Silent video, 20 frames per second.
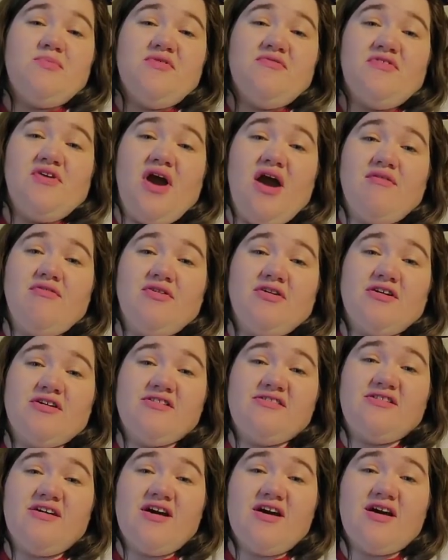if you're having a
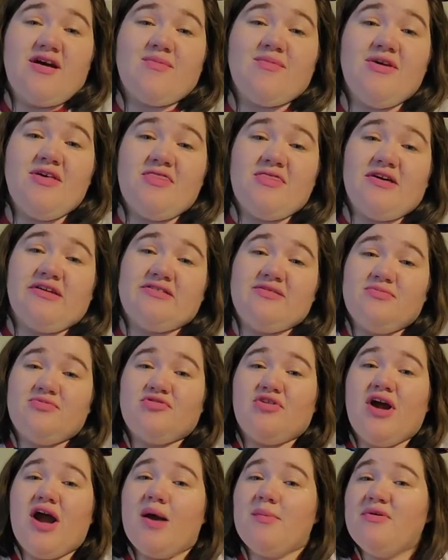good time. Hit that
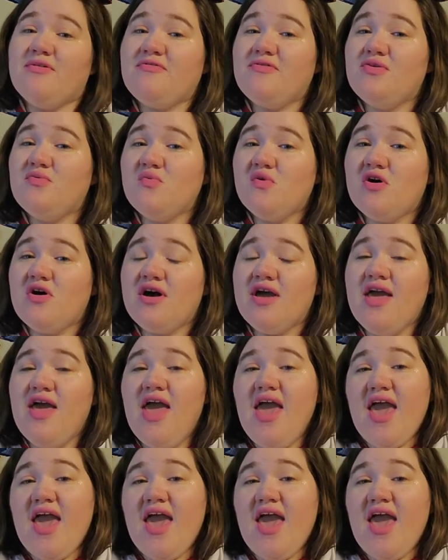subscribe if you want.